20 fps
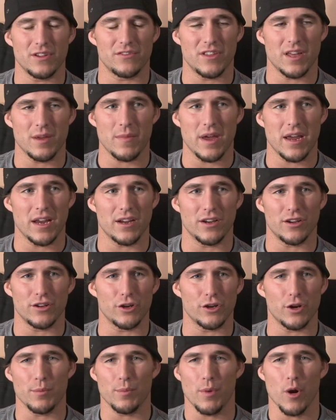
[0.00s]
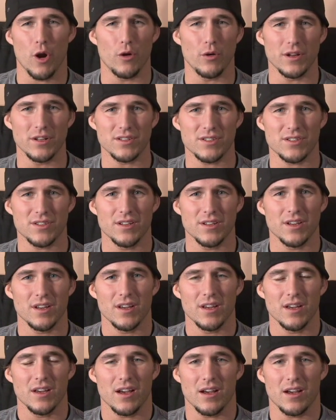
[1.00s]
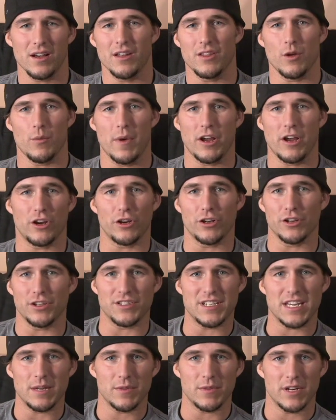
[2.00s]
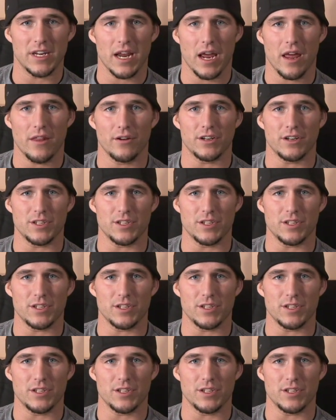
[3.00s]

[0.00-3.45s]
if they make good opponents, they'll make a good team together.